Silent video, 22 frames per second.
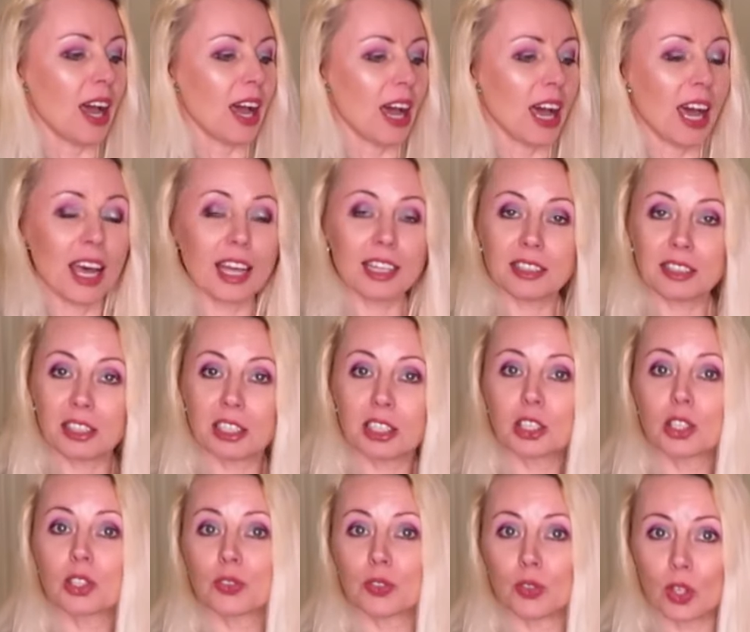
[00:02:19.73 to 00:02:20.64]

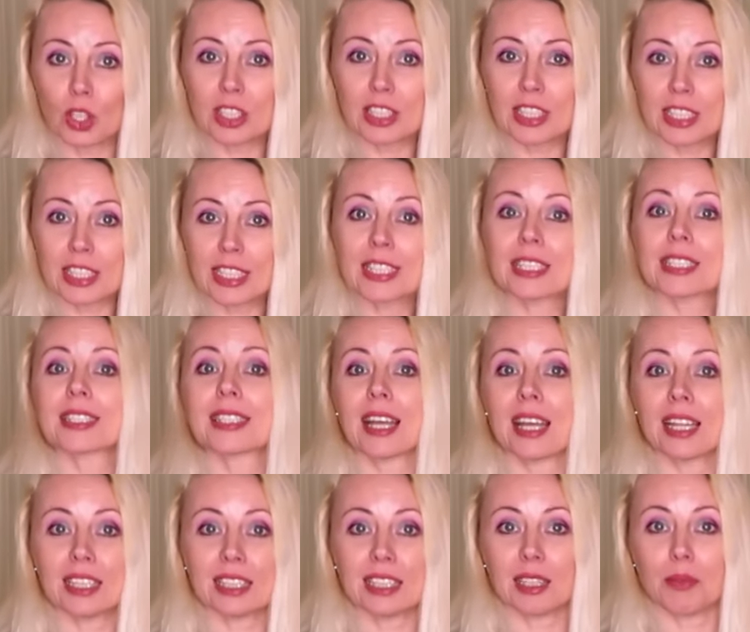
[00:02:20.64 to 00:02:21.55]
120
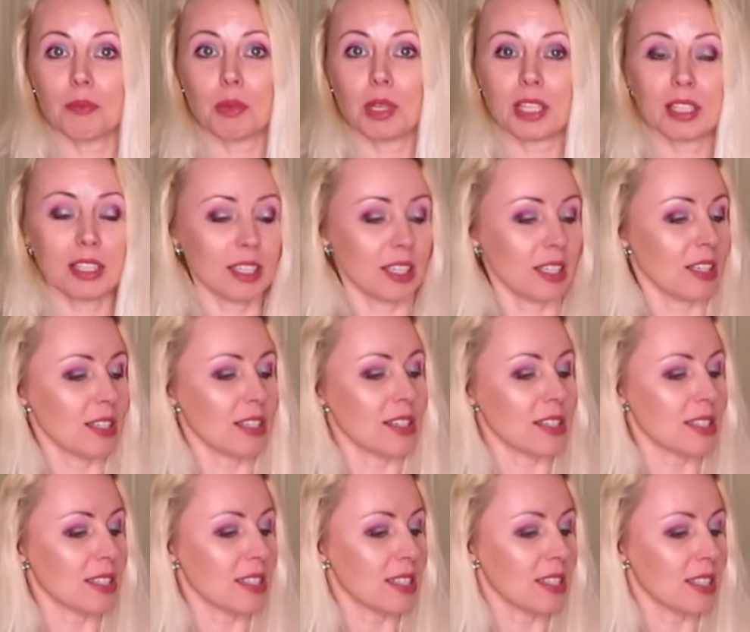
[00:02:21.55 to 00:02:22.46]

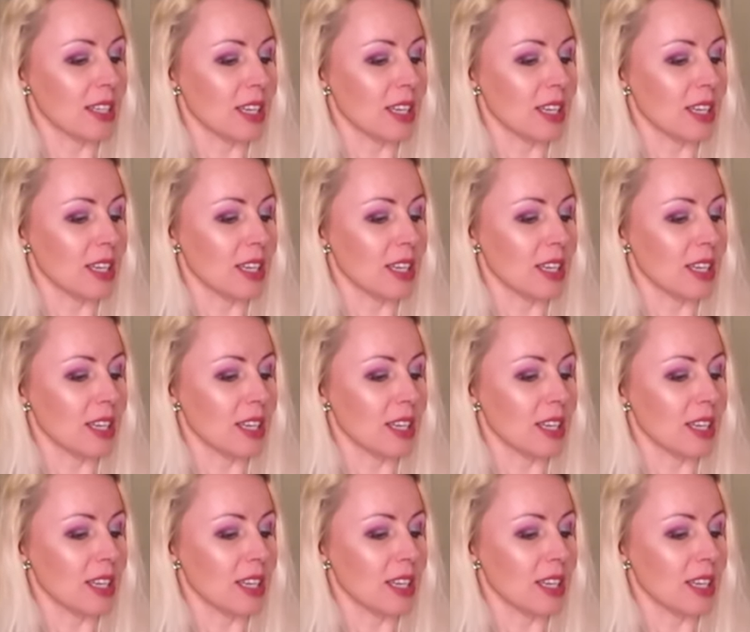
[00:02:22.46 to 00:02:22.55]
centimeters